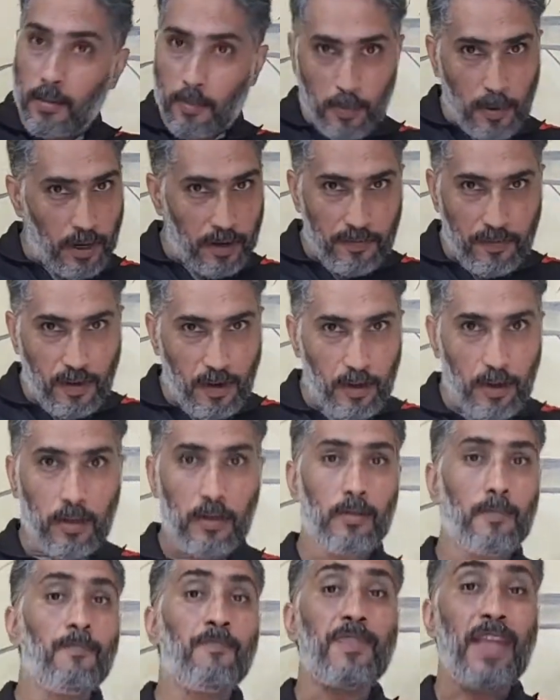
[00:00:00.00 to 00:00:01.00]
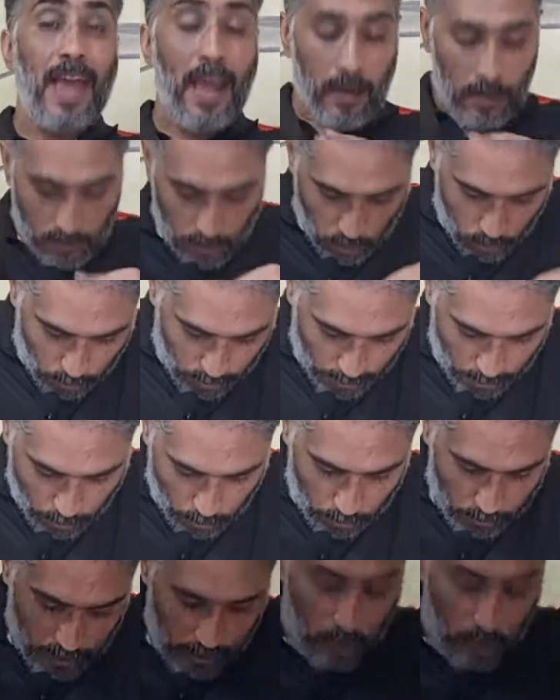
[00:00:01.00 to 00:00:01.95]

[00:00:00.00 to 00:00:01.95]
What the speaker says: peripheral, and you can look